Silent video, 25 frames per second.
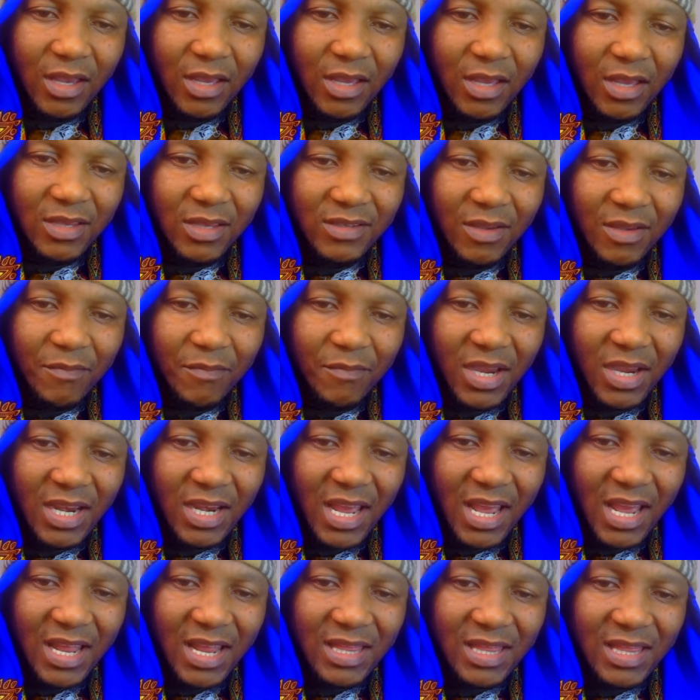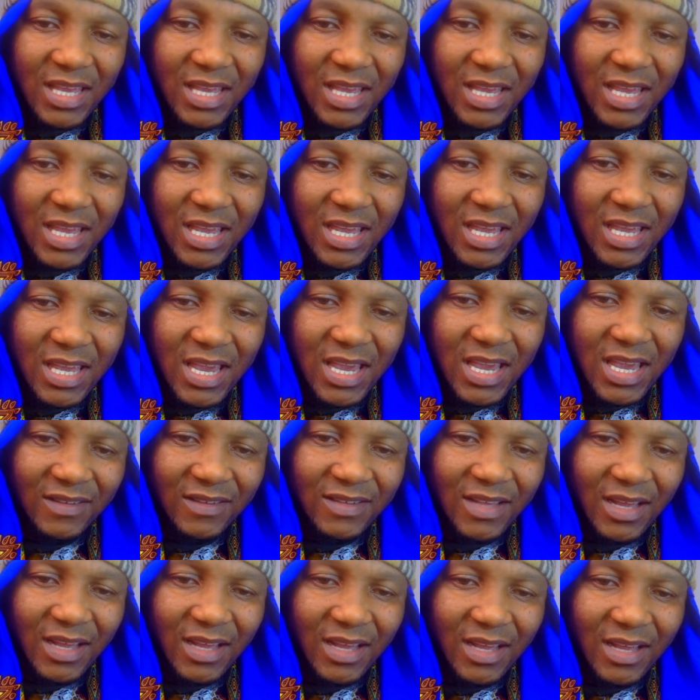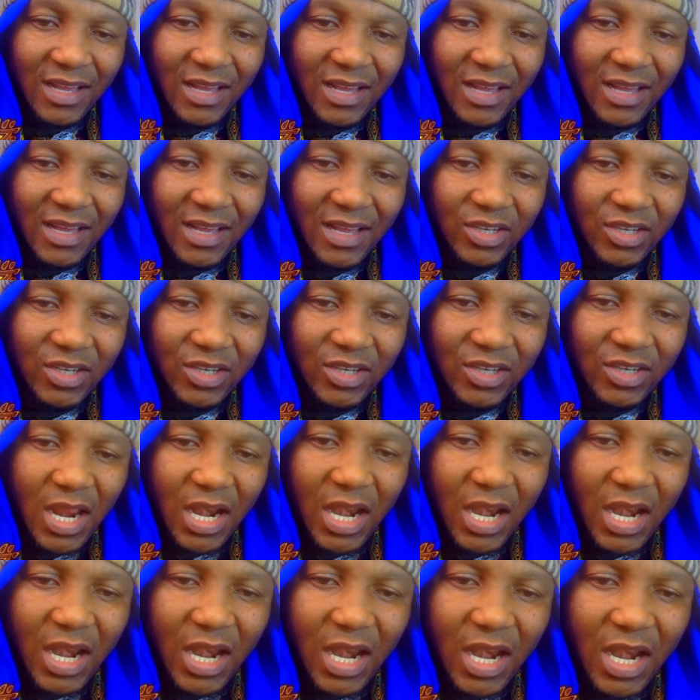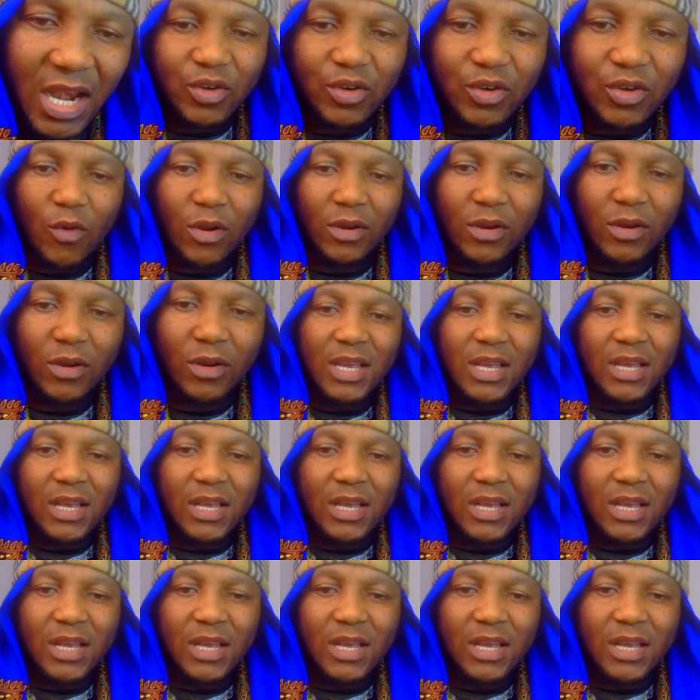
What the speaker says: These are mean, and these are standard deviation. Now, what do you want?